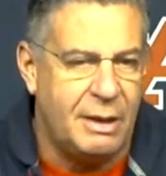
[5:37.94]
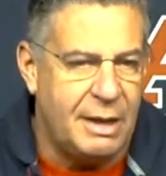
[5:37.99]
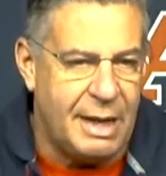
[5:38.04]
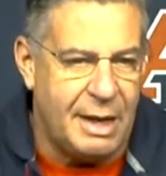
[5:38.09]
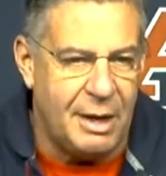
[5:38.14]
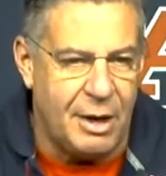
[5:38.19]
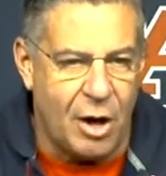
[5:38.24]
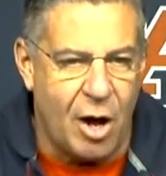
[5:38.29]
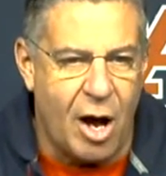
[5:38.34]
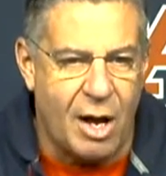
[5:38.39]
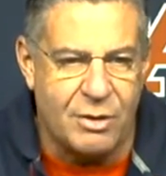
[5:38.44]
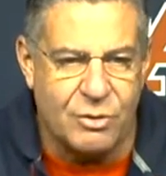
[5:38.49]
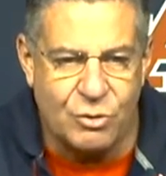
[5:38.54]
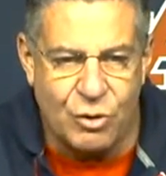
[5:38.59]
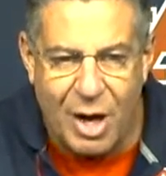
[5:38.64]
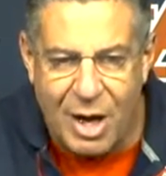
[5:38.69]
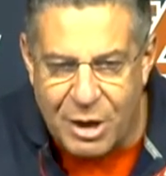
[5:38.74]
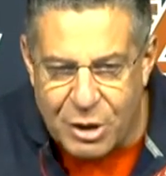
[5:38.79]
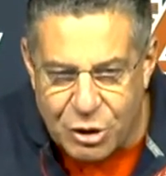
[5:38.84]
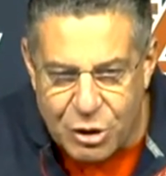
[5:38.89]
and not
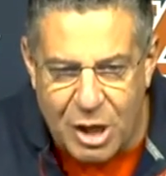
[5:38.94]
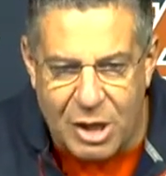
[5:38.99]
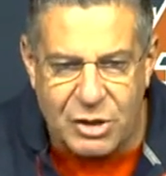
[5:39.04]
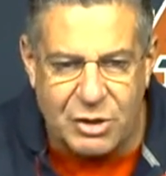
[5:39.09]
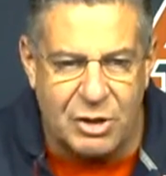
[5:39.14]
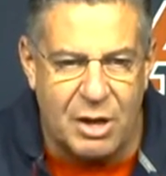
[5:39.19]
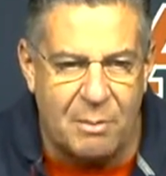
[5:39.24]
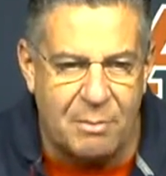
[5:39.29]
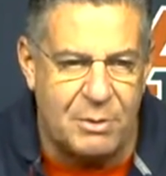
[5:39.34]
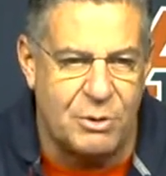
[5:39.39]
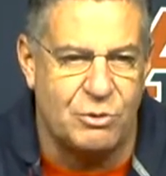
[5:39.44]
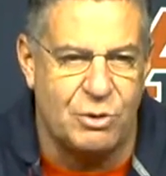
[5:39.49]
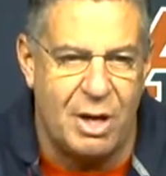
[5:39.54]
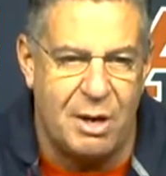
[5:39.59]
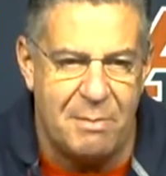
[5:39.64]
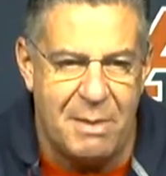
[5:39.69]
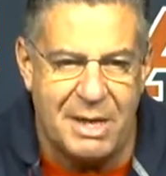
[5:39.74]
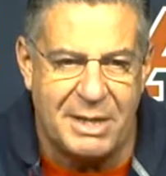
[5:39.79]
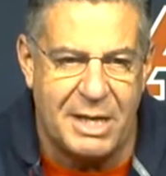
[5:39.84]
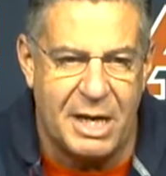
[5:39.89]
try to chest up and try
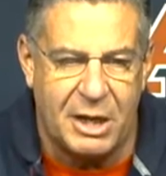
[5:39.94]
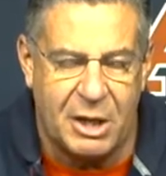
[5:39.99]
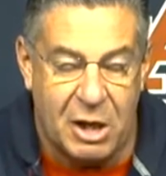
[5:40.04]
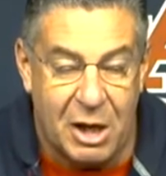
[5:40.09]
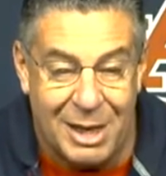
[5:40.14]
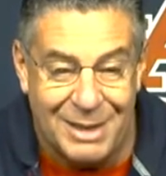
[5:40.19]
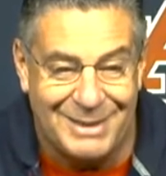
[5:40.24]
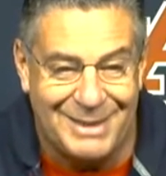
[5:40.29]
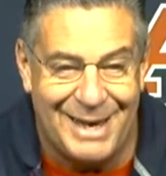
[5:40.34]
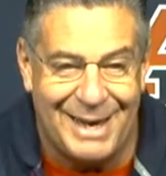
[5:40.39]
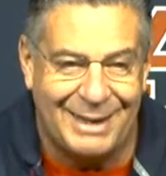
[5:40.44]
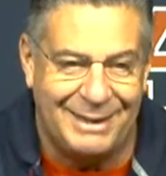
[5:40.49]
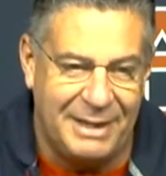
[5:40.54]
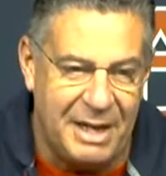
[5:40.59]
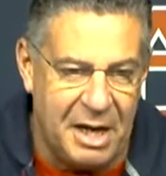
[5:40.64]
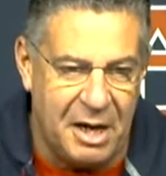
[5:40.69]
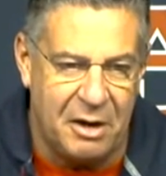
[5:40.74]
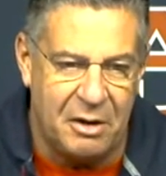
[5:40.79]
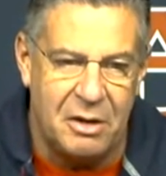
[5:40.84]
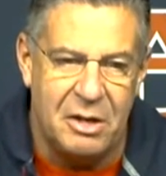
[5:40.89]
to make that contact
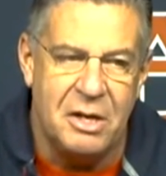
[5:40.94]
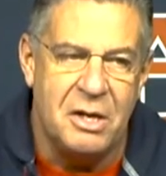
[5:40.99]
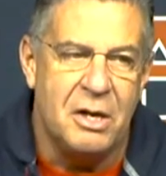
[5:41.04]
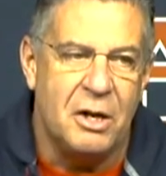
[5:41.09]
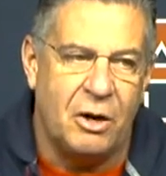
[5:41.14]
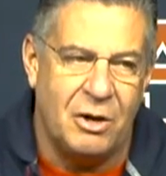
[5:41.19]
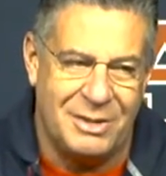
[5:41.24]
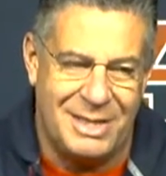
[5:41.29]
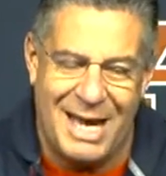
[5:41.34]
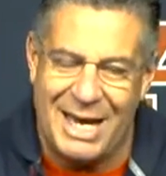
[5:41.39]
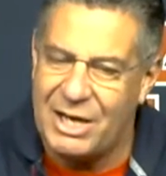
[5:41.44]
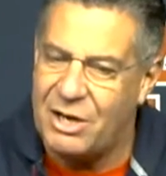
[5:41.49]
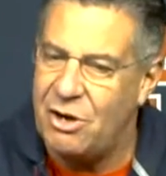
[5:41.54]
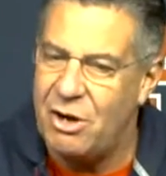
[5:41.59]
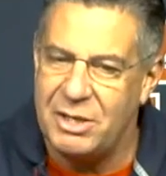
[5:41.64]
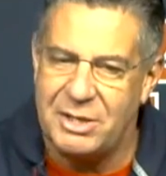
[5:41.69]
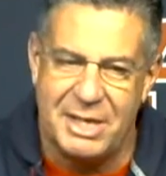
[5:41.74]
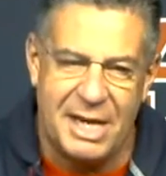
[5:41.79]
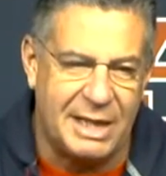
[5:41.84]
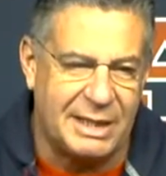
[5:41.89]
there, because that
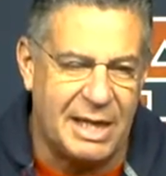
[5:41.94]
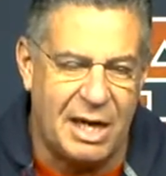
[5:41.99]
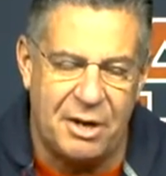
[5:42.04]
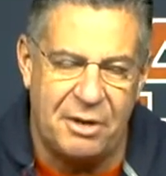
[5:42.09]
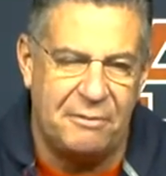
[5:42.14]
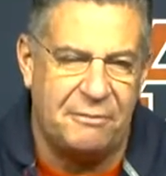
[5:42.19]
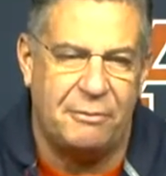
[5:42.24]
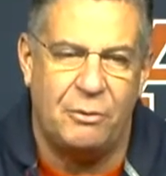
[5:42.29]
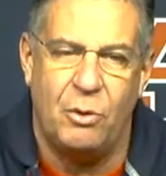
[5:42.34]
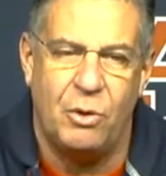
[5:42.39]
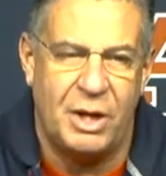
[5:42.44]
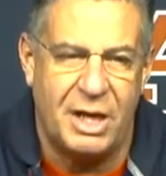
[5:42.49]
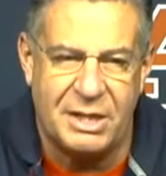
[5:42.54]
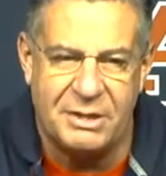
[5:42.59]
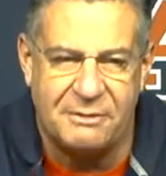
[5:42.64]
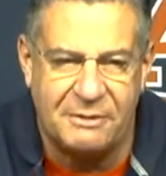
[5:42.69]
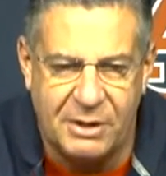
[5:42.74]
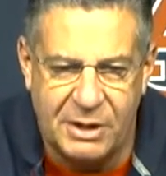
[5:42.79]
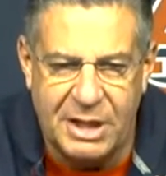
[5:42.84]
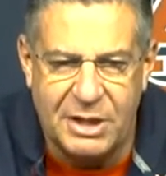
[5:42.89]
contact out on the floor
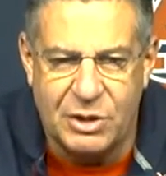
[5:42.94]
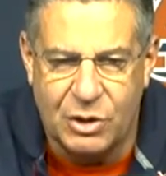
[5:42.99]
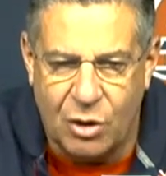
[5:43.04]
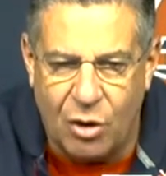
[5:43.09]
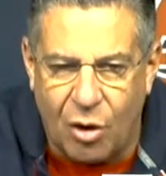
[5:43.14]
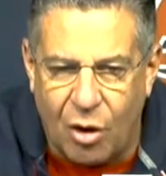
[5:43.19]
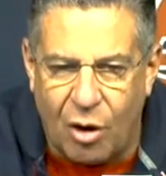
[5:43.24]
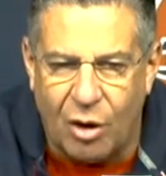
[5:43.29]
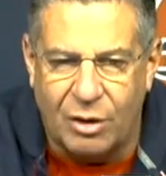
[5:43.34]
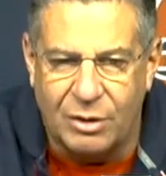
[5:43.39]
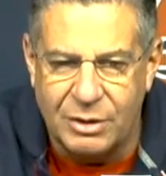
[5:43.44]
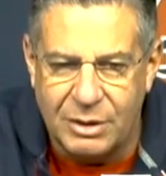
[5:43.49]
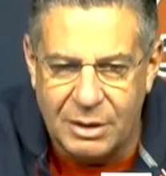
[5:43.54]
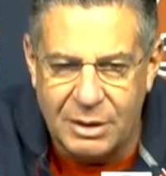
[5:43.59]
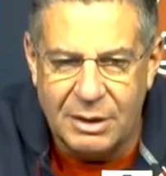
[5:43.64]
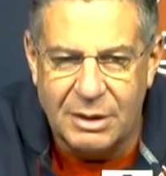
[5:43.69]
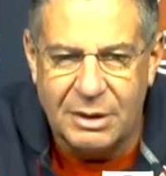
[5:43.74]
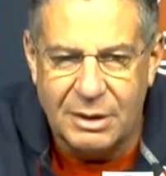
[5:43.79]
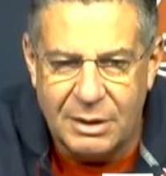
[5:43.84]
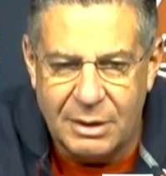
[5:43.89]
gets called.
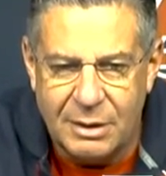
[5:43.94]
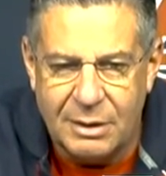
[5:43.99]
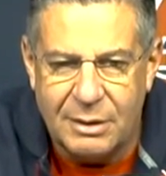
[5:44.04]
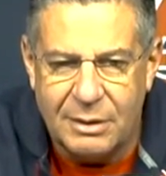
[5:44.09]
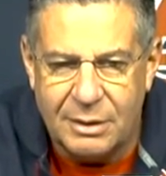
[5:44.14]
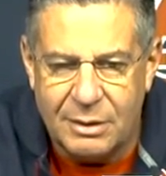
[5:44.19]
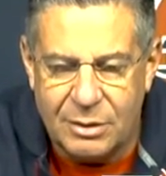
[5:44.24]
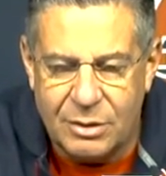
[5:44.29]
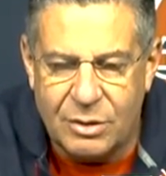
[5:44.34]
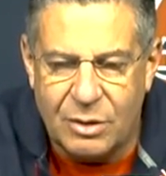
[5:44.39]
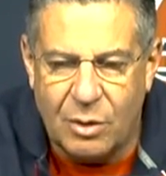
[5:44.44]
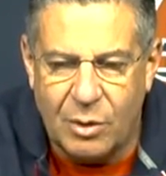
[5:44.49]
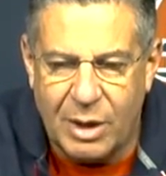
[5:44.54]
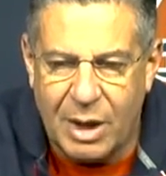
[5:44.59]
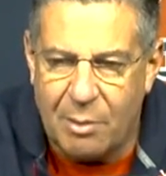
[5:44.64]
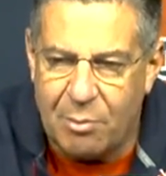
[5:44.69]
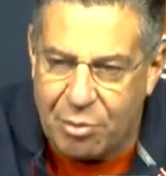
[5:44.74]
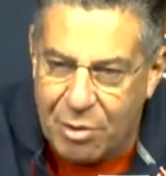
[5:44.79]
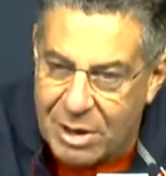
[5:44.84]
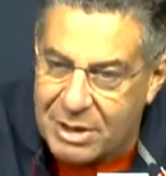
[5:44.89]
So you
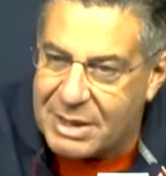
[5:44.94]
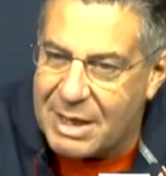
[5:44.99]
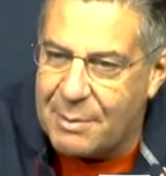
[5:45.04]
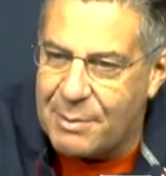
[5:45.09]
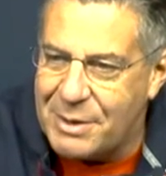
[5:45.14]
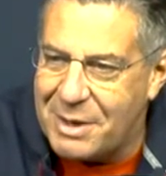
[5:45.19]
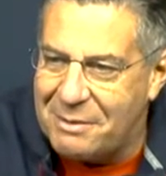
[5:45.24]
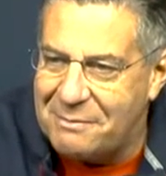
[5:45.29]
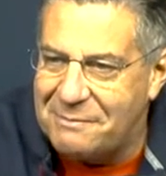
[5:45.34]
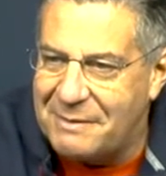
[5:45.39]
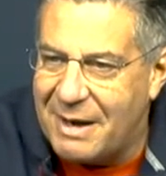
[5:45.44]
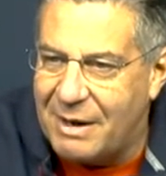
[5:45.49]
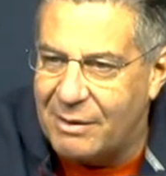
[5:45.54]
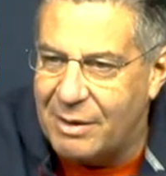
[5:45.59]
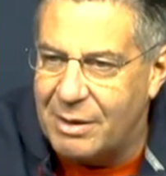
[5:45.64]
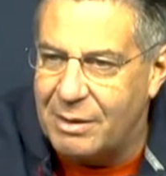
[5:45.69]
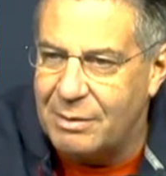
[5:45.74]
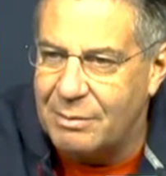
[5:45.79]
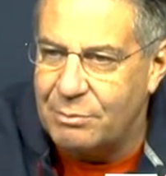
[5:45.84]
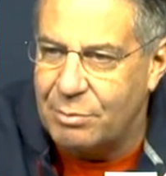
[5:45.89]
got to press up without fouling.
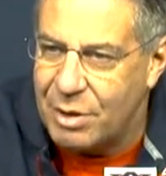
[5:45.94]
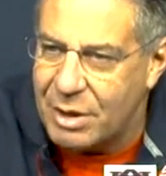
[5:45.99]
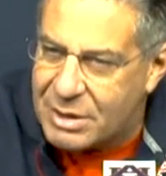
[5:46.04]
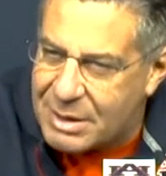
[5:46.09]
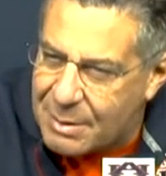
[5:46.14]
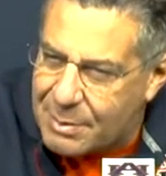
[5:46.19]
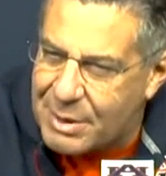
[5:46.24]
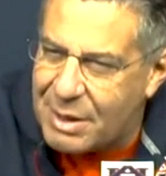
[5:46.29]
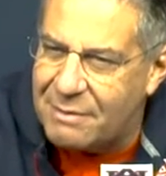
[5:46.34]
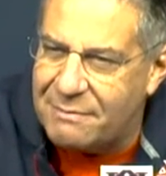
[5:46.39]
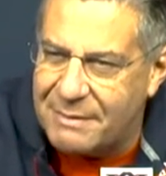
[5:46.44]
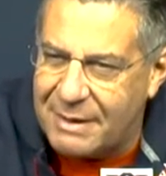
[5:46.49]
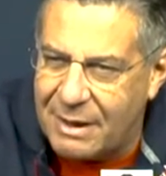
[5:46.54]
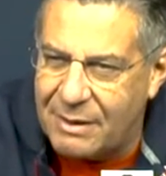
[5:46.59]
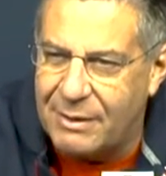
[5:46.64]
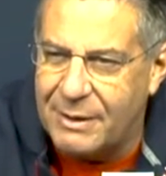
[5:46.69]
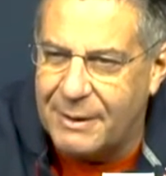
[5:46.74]
Press up without fouling.